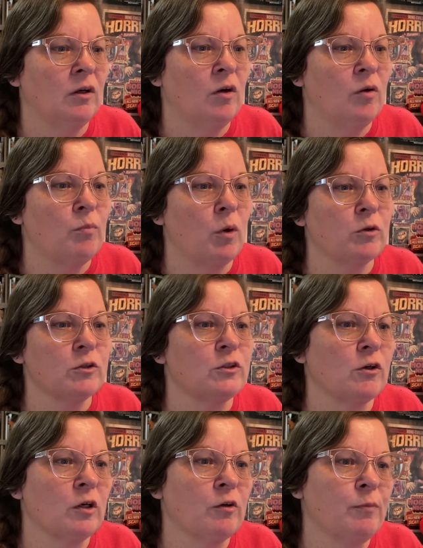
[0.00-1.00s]
Motorists
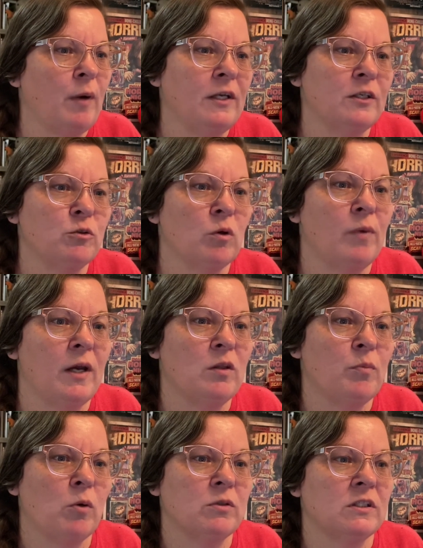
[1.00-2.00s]
are reminded to obey the
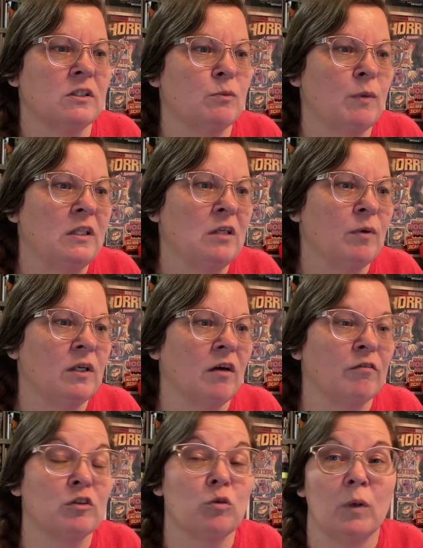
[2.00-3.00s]
posted speed limit
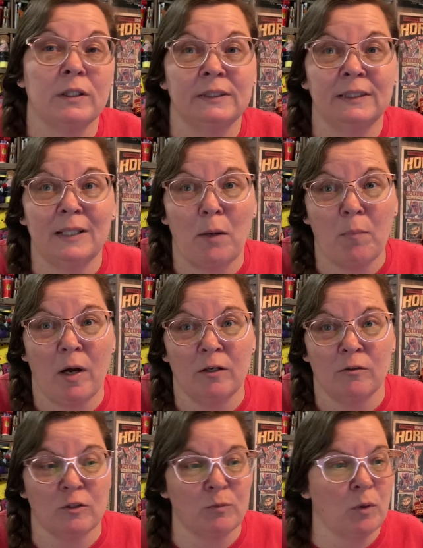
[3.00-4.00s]
of 20
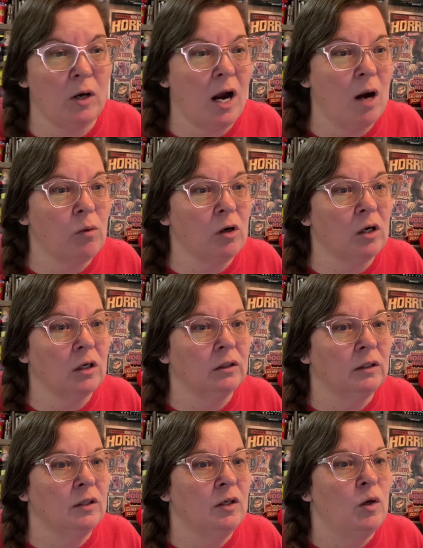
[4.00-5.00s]
miles per hour.
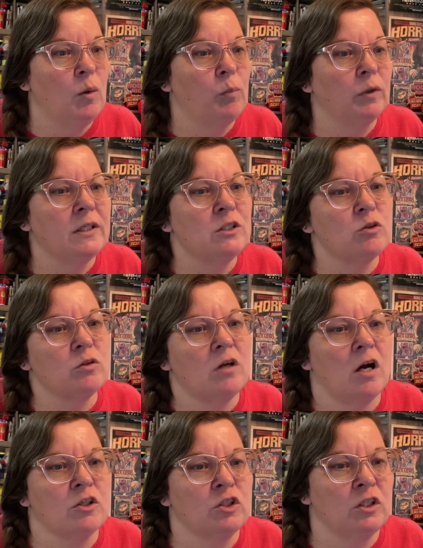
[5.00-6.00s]
Please use
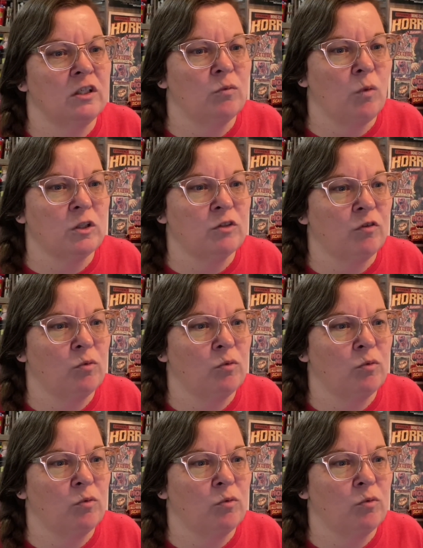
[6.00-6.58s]
caution and watch for